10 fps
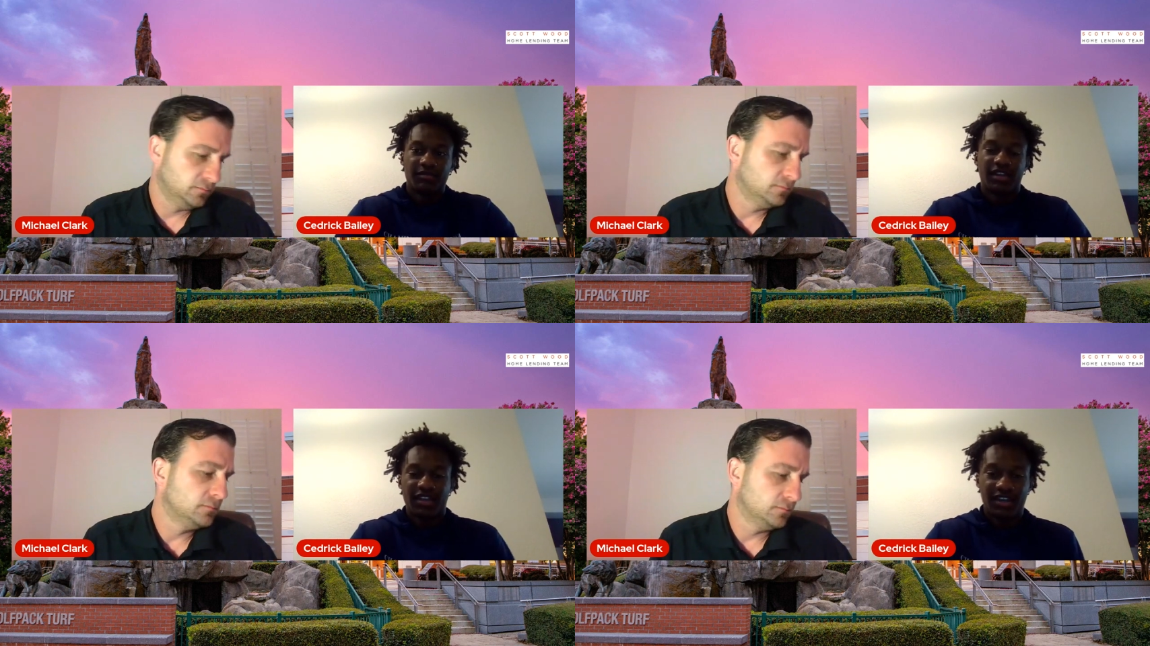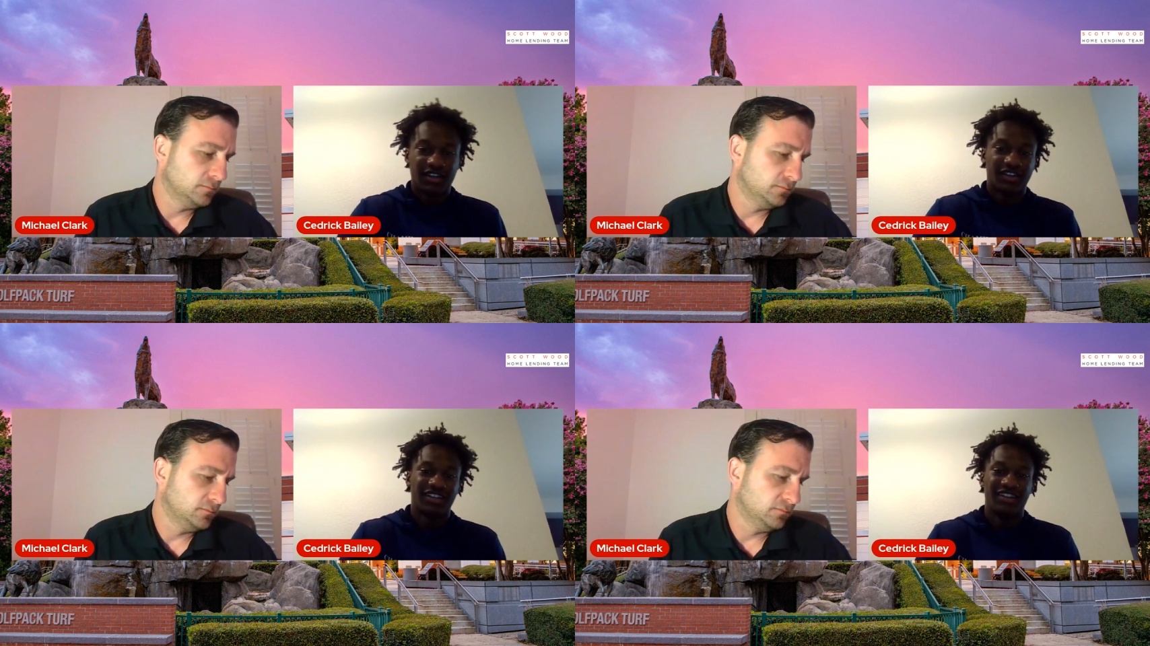
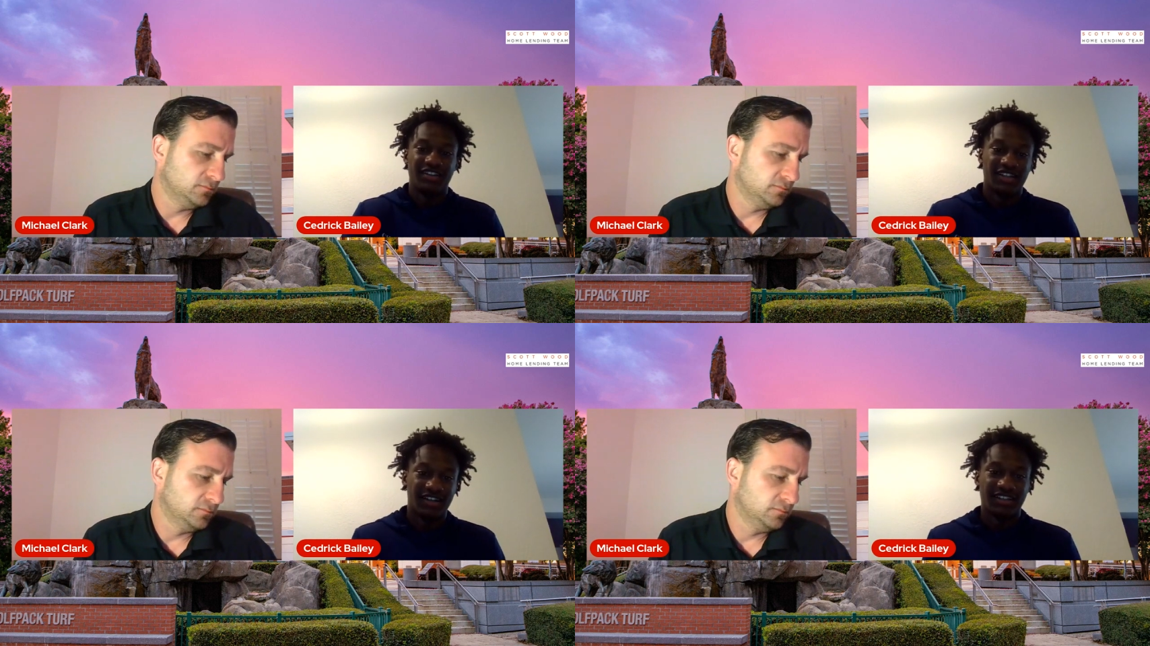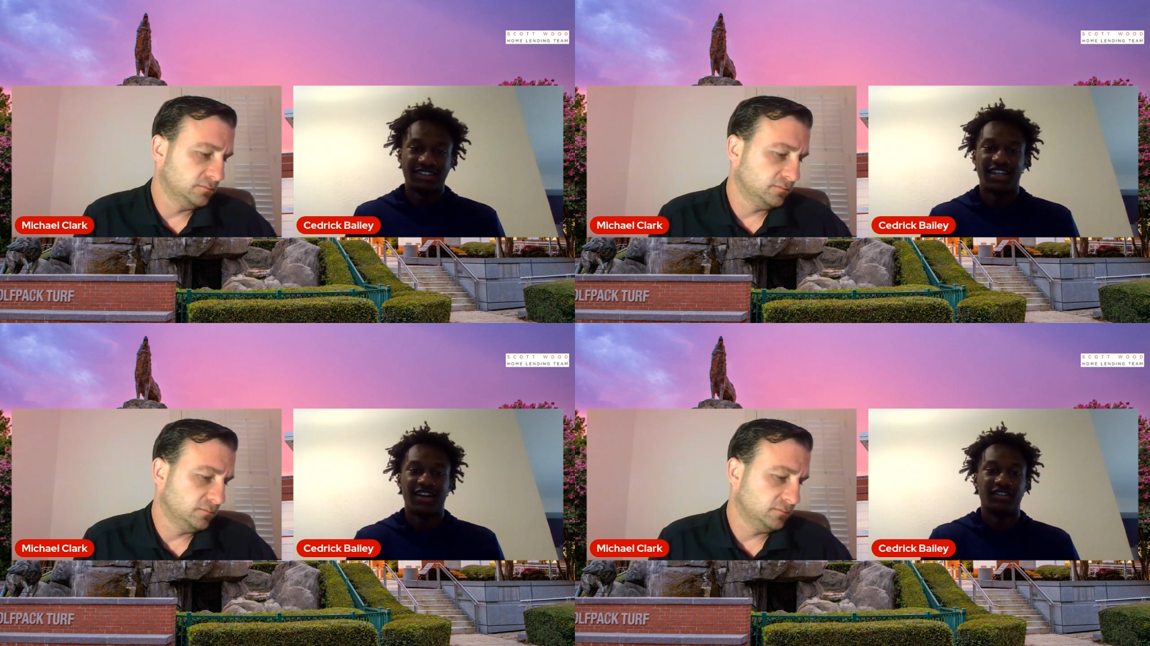Speaker 1: mechanically uh,
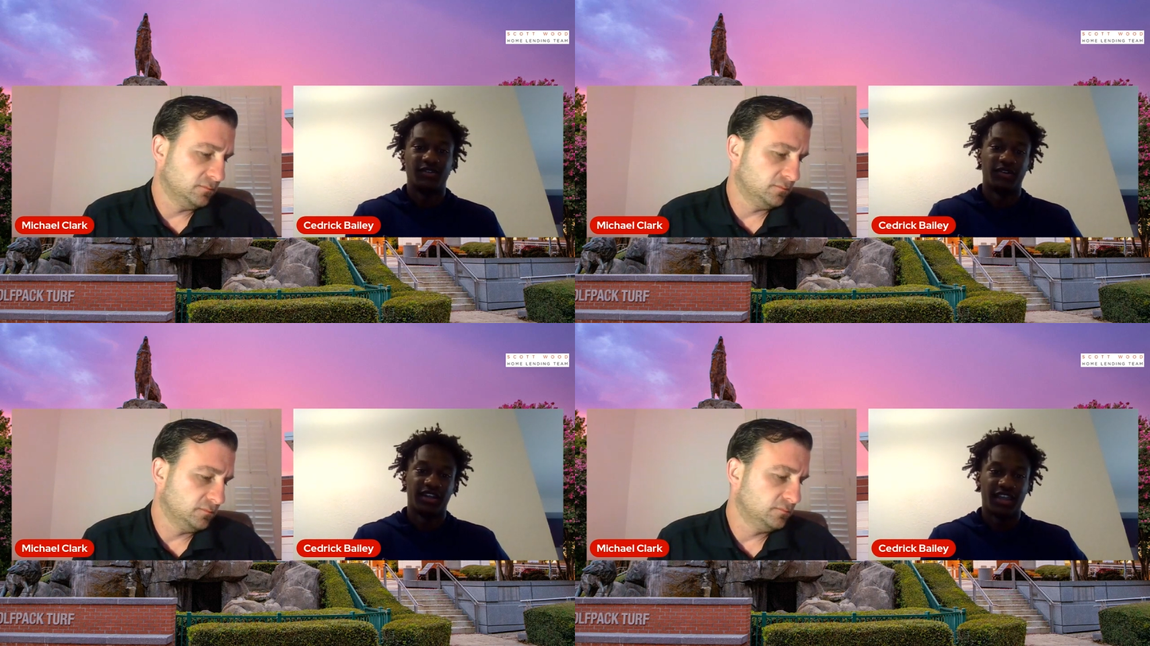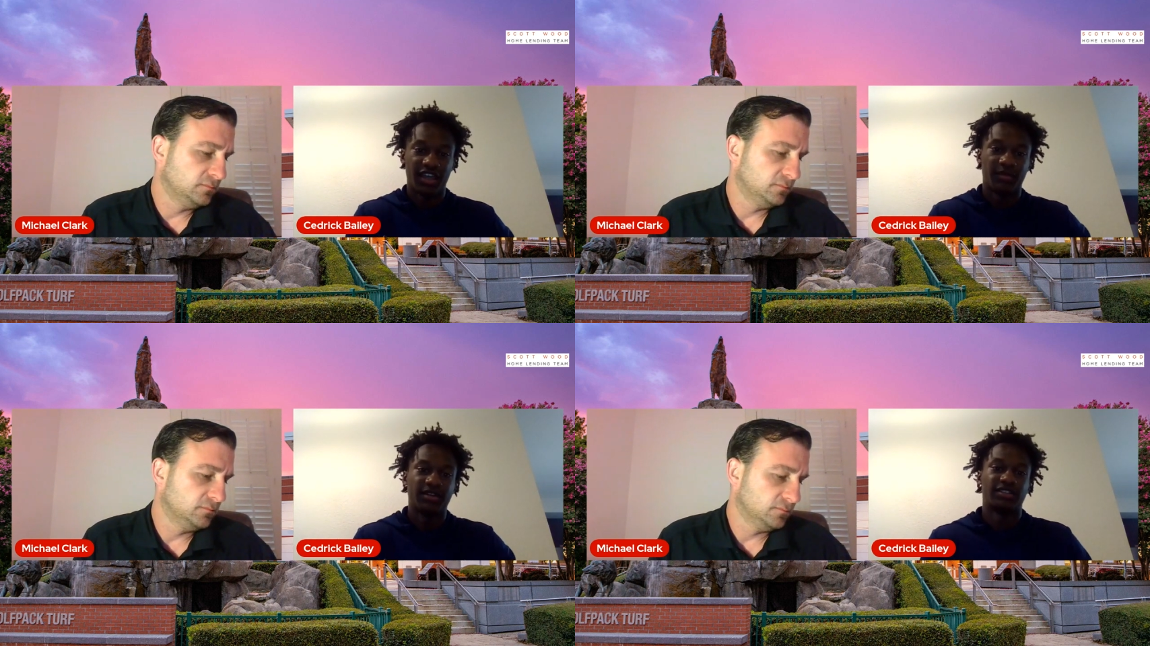sound during the
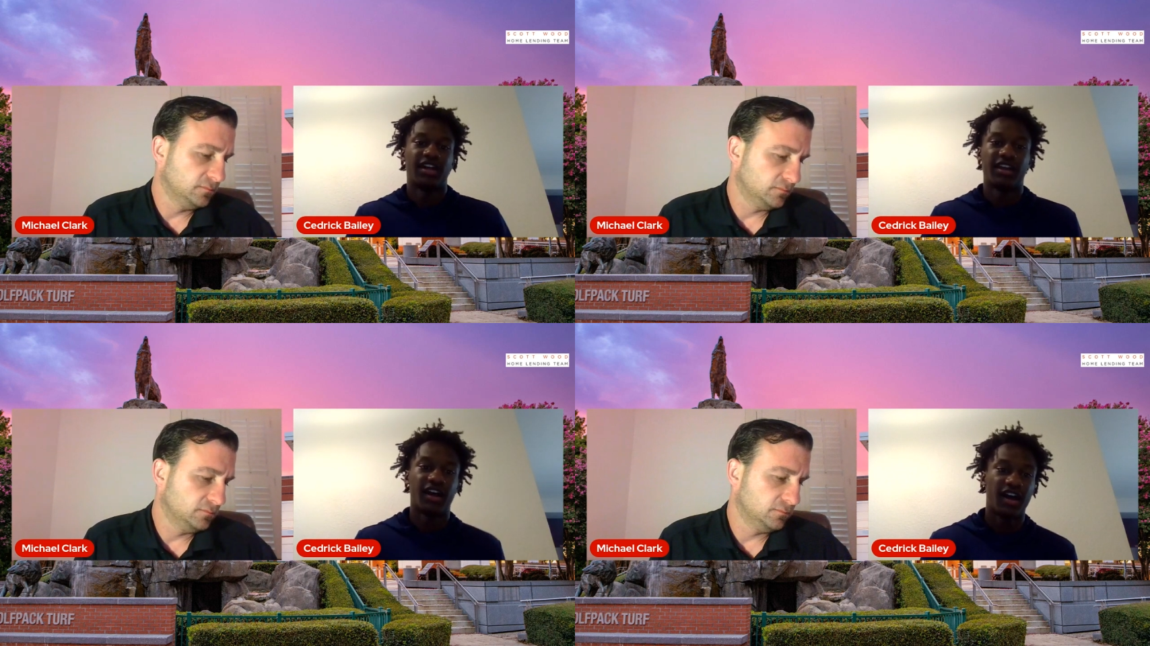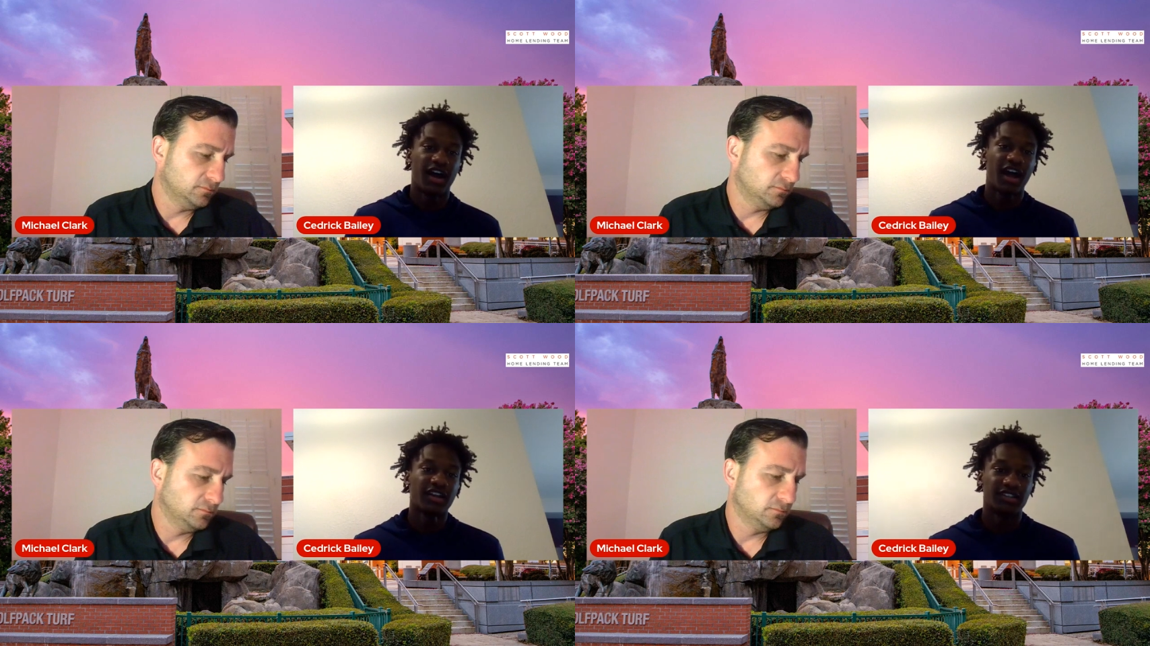game because like
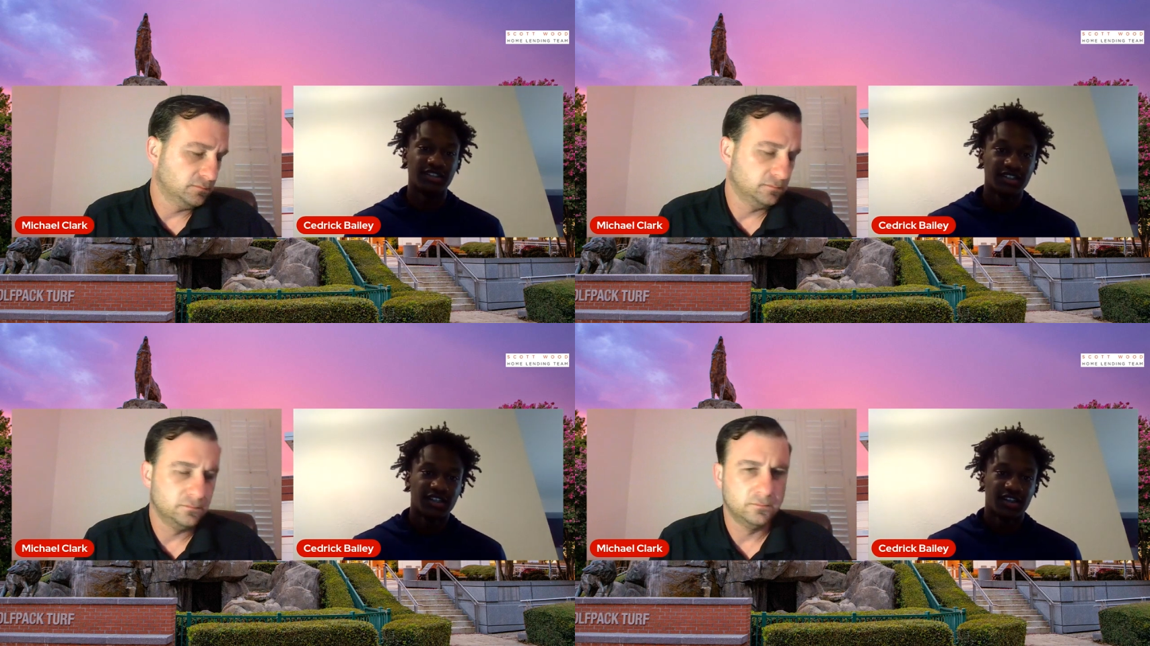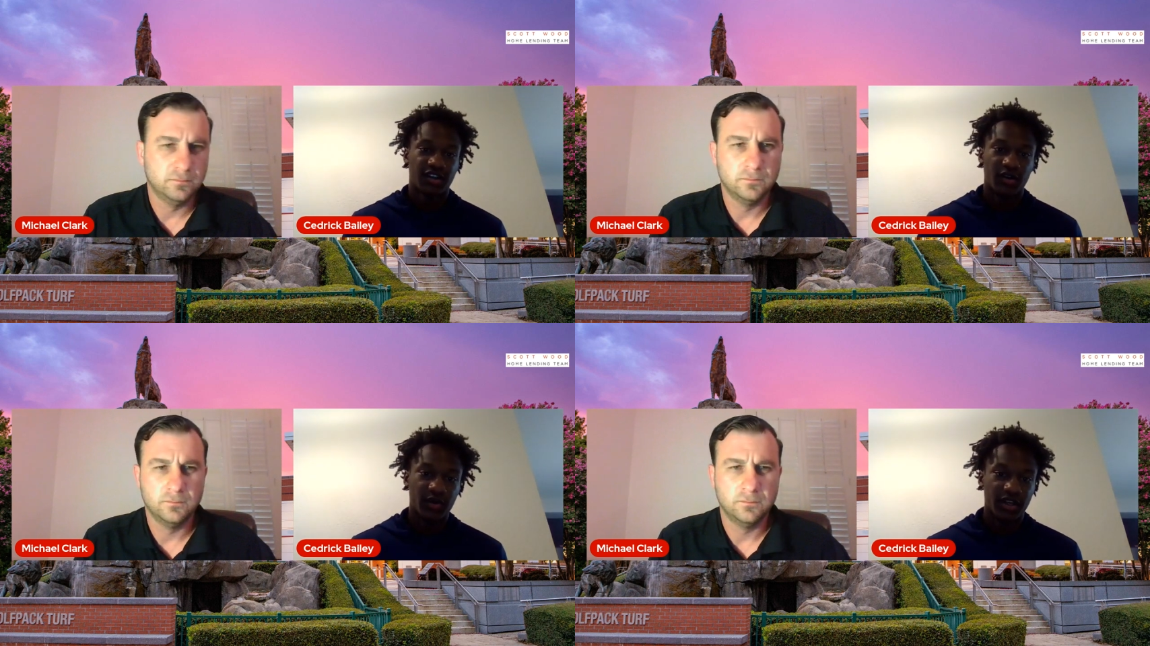I could
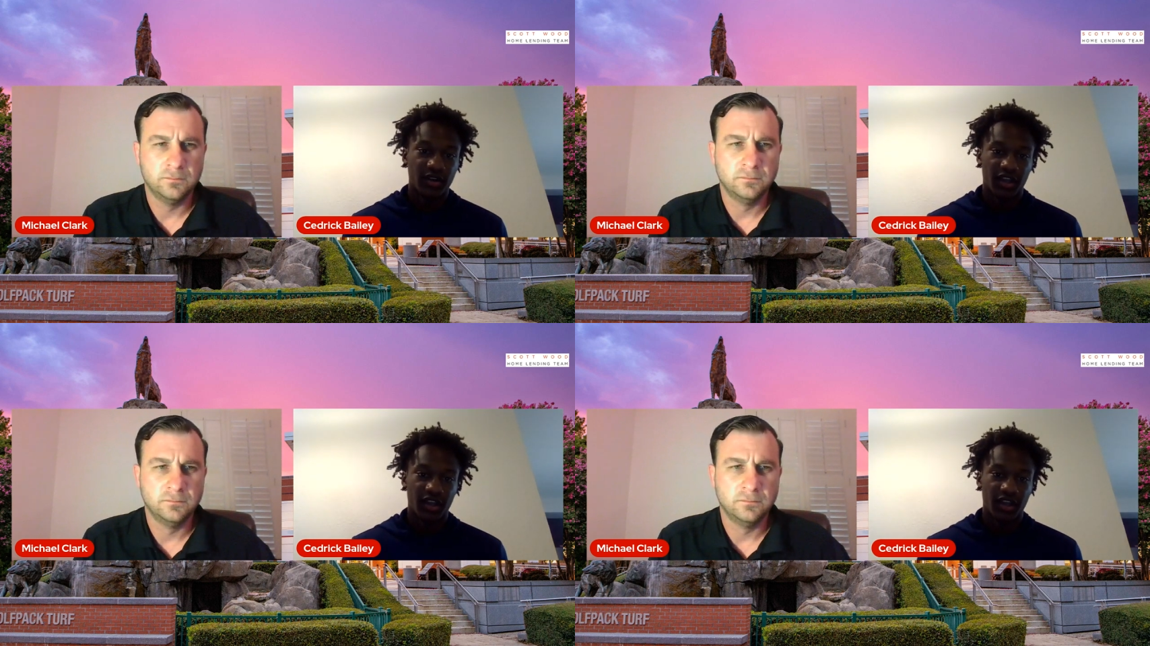go in uh,